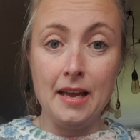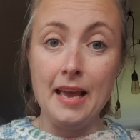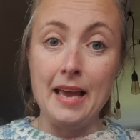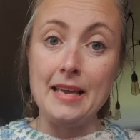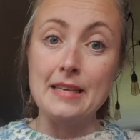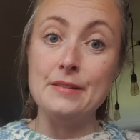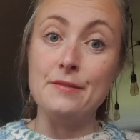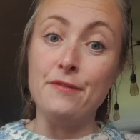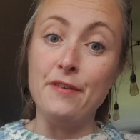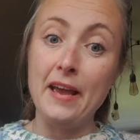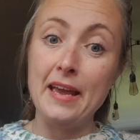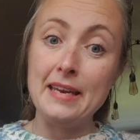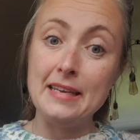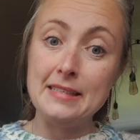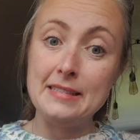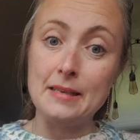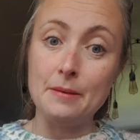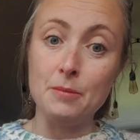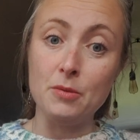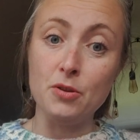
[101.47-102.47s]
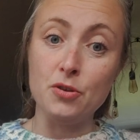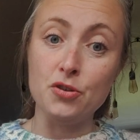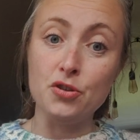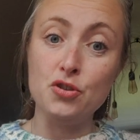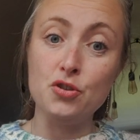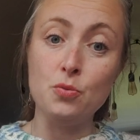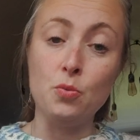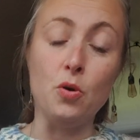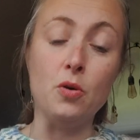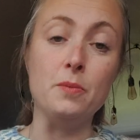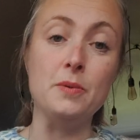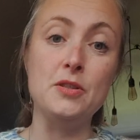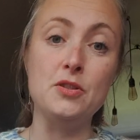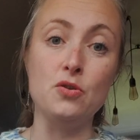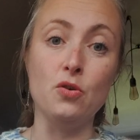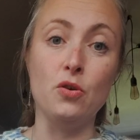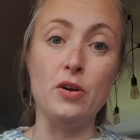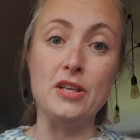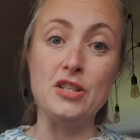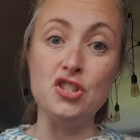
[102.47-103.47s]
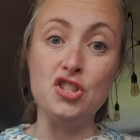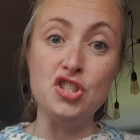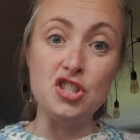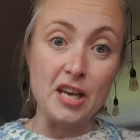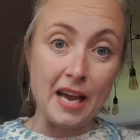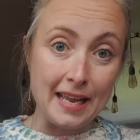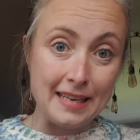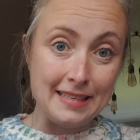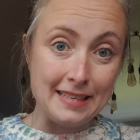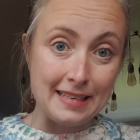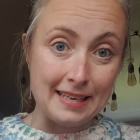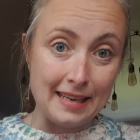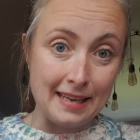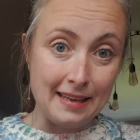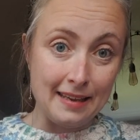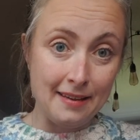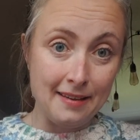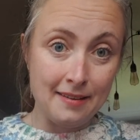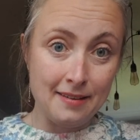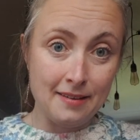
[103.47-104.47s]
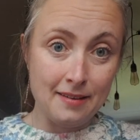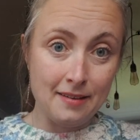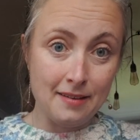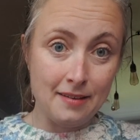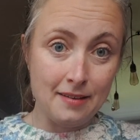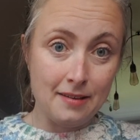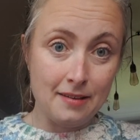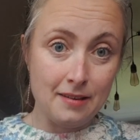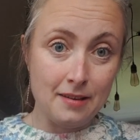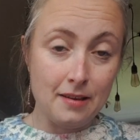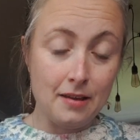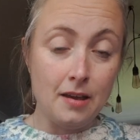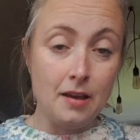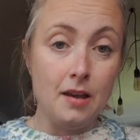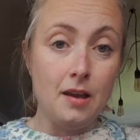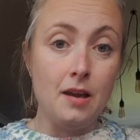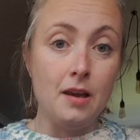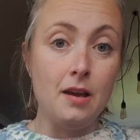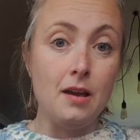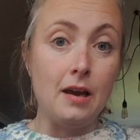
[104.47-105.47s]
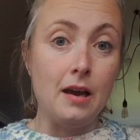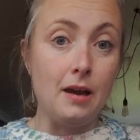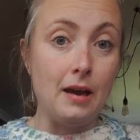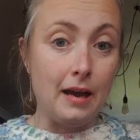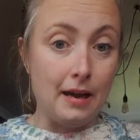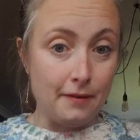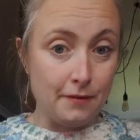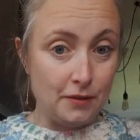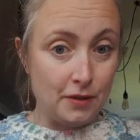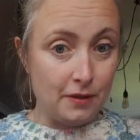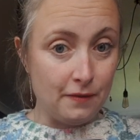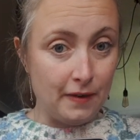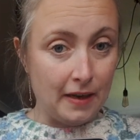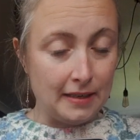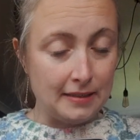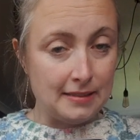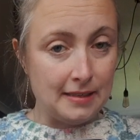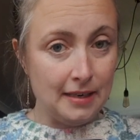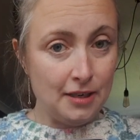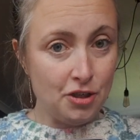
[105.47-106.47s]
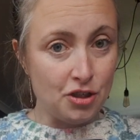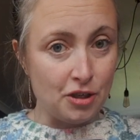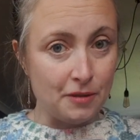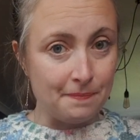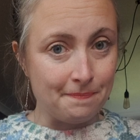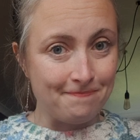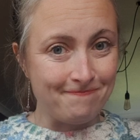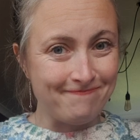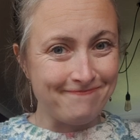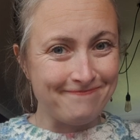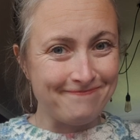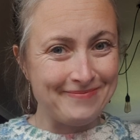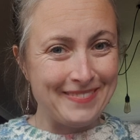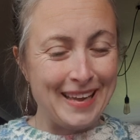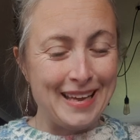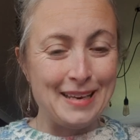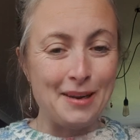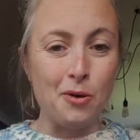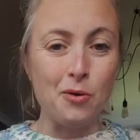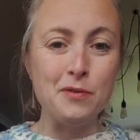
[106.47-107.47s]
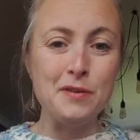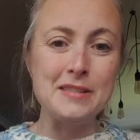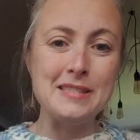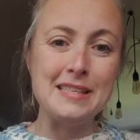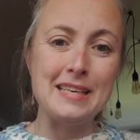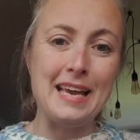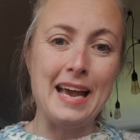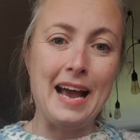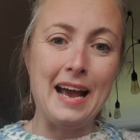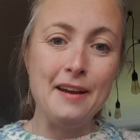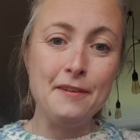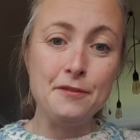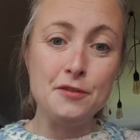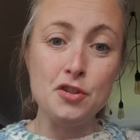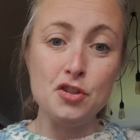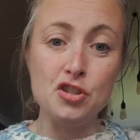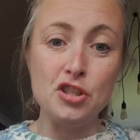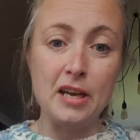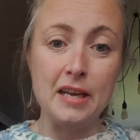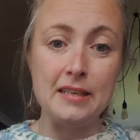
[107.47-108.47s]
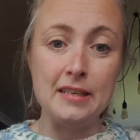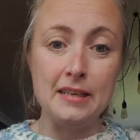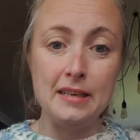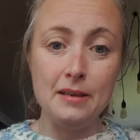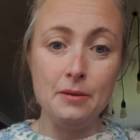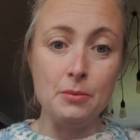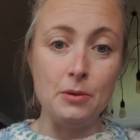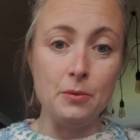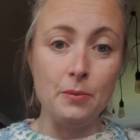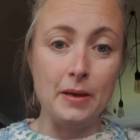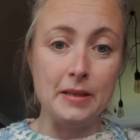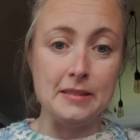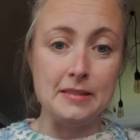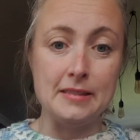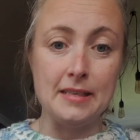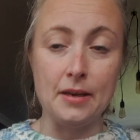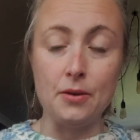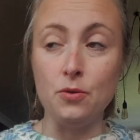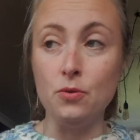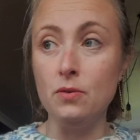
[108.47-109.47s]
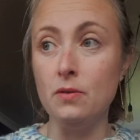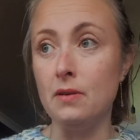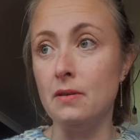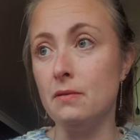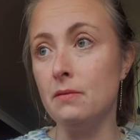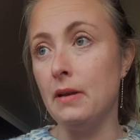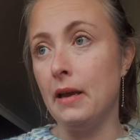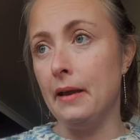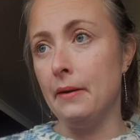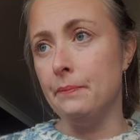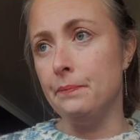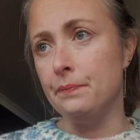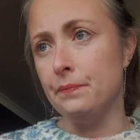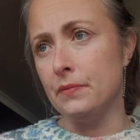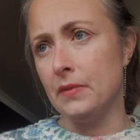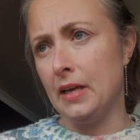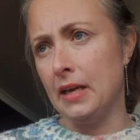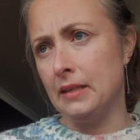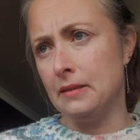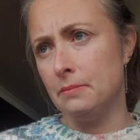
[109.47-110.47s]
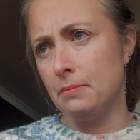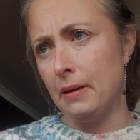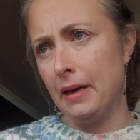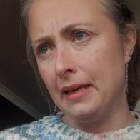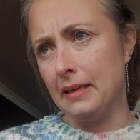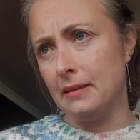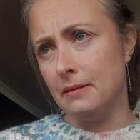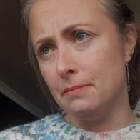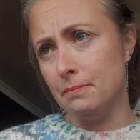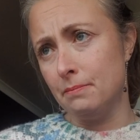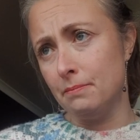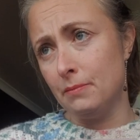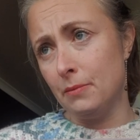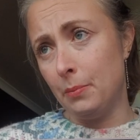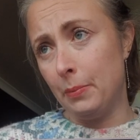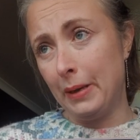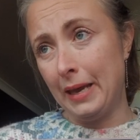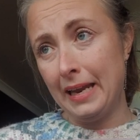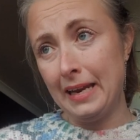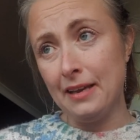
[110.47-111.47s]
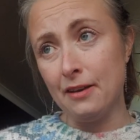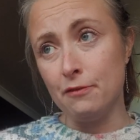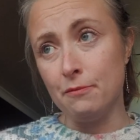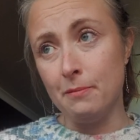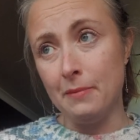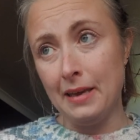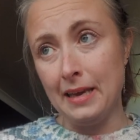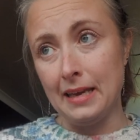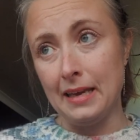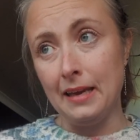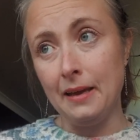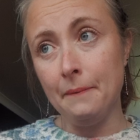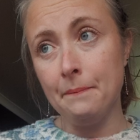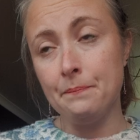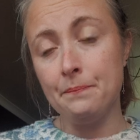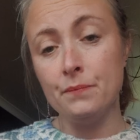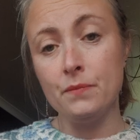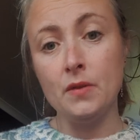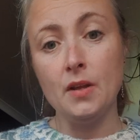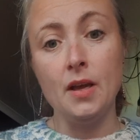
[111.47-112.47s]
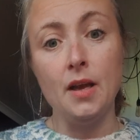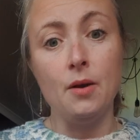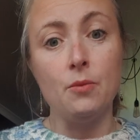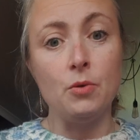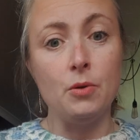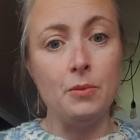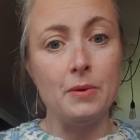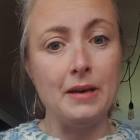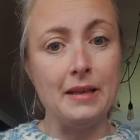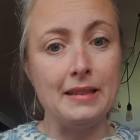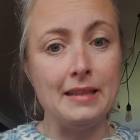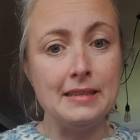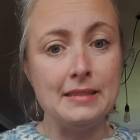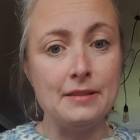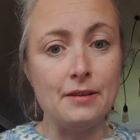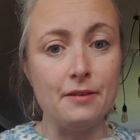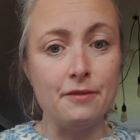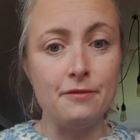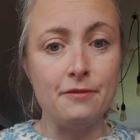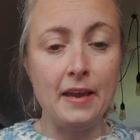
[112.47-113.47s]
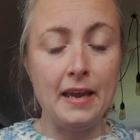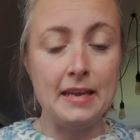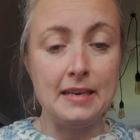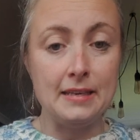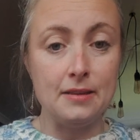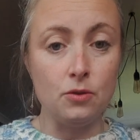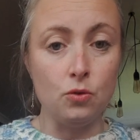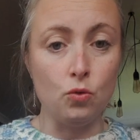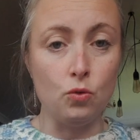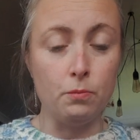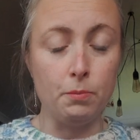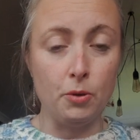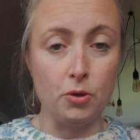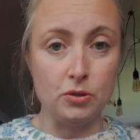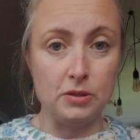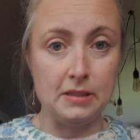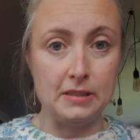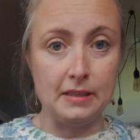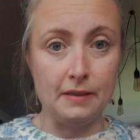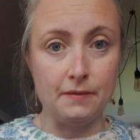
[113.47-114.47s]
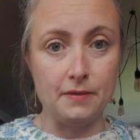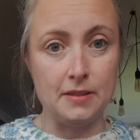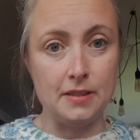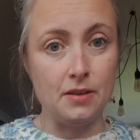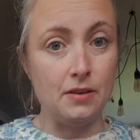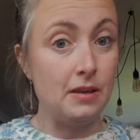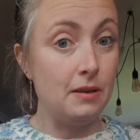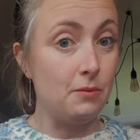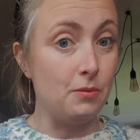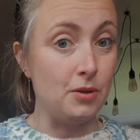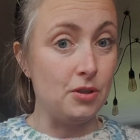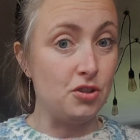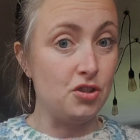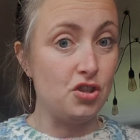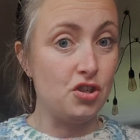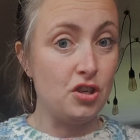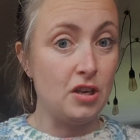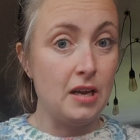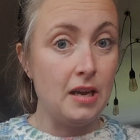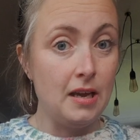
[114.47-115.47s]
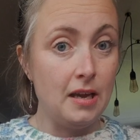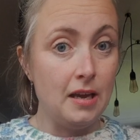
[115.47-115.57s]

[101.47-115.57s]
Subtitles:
is very similar to what we saw in January after the vaccination. Now, obviously, after January, we went down, and by the beginning of May, we were at this very low positivity rate, which,